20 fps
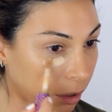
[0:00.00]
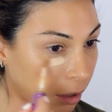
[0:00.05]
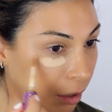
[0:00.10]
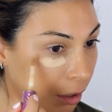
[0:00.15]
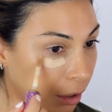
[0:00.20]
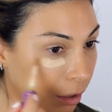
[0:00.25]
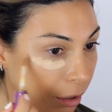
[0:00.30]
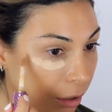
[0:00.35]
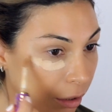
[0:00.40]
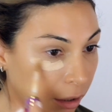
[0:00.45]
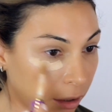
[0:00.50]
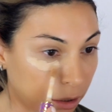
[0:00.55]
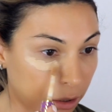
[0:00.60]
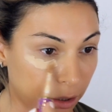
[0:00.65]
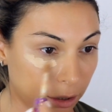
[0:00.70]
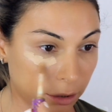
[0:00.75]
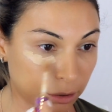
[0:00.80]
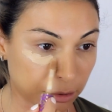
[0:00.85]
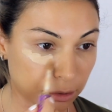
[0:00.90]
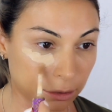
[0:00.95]
getting any
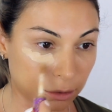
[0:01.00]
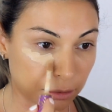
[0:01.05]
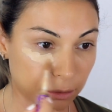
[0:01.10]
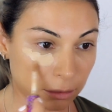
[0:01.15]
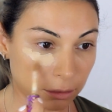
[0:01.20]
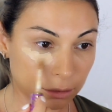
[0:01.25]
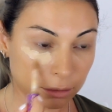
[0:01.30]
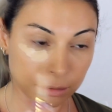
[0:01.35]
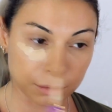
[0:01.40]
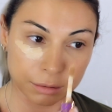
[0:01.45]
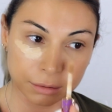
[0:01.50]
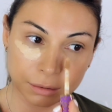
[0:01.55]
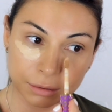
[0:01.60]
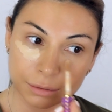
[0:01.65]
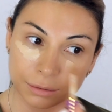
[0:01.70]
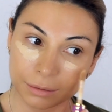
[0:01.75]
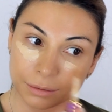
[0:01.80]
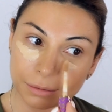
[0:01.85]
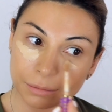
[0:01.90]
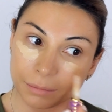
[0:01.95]
younger, so
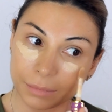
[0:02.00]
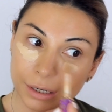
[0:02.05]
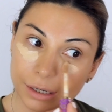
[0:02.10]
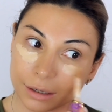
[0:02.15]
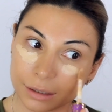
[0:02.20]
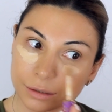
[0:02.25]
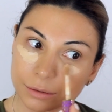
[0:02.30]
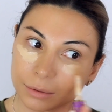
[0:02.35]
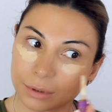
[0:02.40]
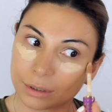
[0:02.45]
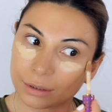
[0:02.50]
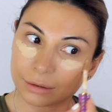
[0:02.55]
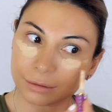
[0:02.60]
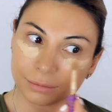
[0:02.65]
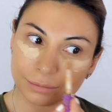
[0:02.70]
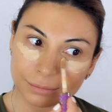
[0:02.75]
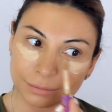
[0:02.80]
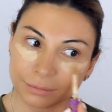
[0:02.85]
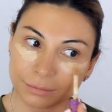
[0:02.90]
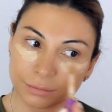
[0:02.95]
might as well.